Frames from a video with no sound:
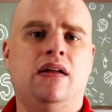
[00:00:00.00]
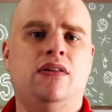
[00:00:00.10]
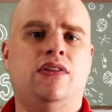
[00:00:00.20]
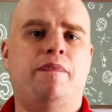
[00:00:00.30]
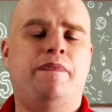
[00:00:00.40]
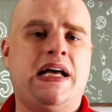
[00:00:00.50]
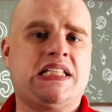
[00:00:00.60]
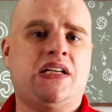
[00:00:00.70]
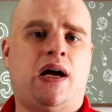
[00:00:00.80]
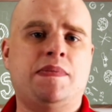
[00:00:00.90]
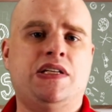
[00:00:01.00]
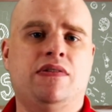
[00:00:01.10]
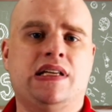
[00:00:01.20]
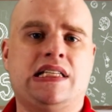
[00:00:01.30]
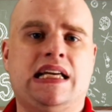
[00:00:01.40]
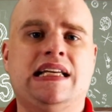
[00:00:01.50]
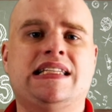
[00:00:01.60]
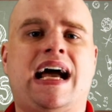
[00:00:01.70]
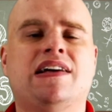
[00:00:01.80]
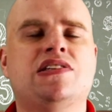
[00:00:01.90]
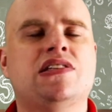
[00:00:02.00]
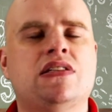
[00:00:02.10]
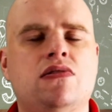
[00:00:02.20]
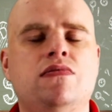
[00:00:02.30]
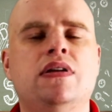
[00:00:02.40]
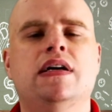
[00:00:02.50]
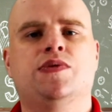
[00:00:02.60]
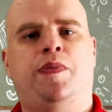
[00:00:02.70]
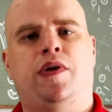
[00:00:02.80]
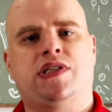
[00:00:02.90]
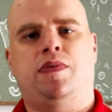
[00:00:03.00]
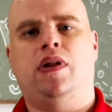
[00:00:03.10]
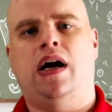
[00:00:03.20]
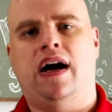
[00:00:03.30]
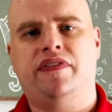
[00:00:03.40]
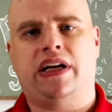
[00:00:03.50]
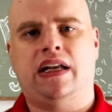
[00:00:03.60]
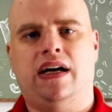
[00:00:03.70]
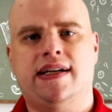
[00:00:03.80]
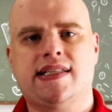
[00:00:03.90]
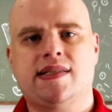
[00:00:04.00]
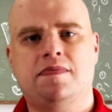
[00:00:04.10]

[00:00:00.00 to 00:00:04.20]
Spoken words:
The best time to do this is as soon as possible after class.